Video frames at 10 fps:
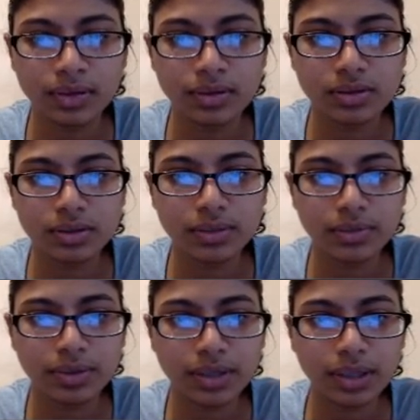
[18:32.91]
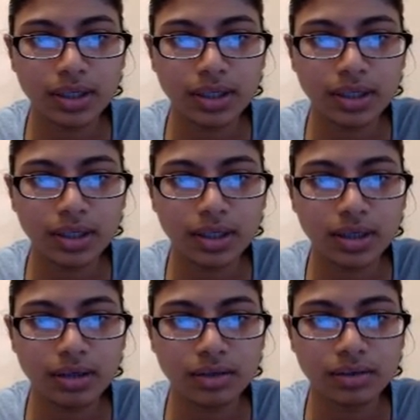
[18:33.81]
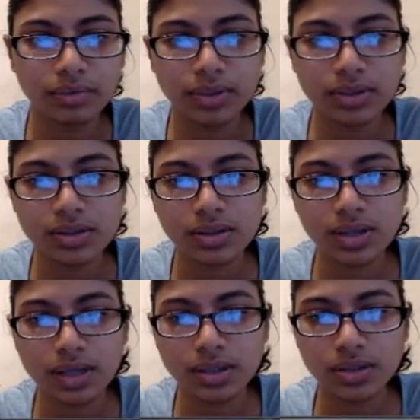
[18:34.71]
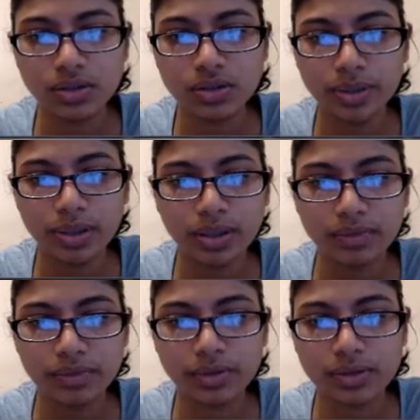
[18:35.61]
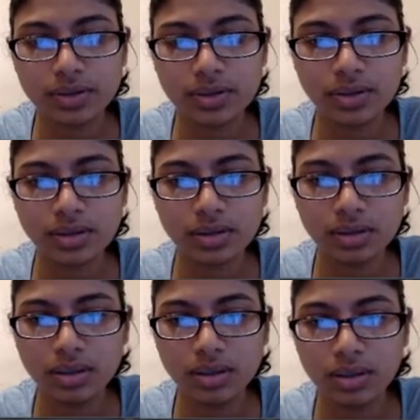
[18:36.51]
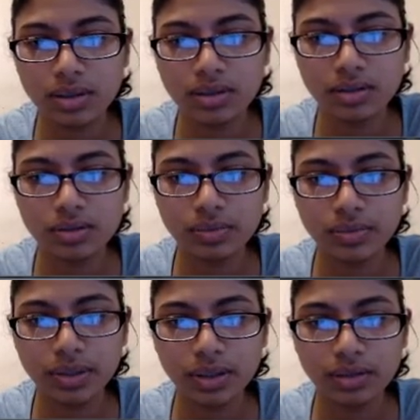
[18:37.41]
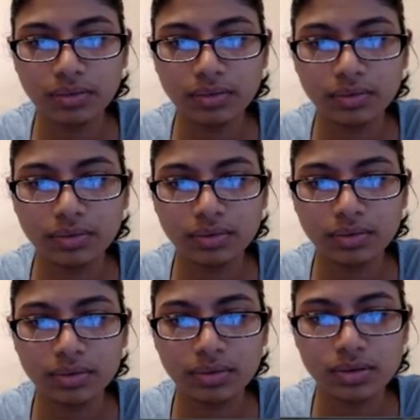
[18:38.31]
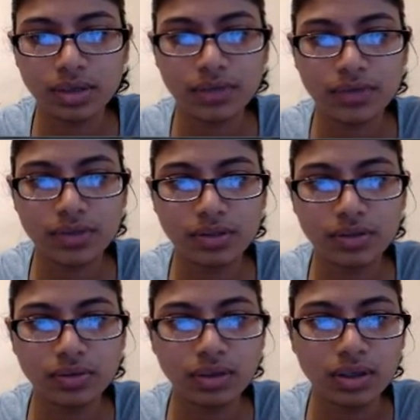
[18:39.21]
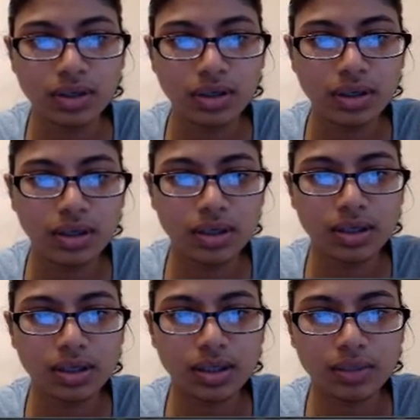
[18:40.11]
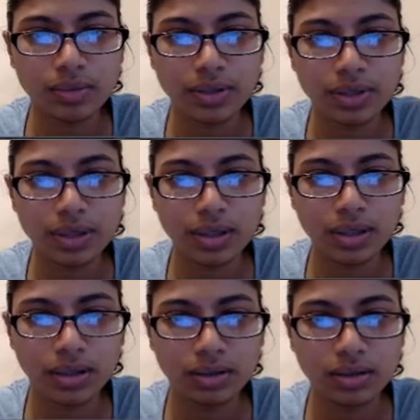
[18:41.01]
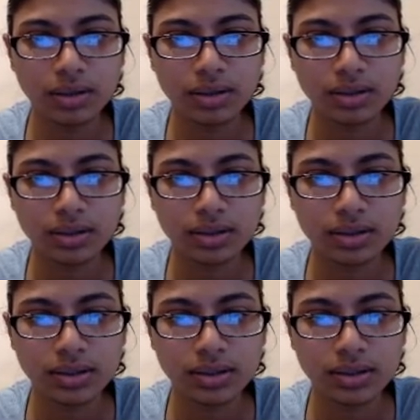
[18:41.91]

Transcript: try to put that in there. Oh, let's actually duplicate it first. Duplicate. So I have 2, and I can put that in here, and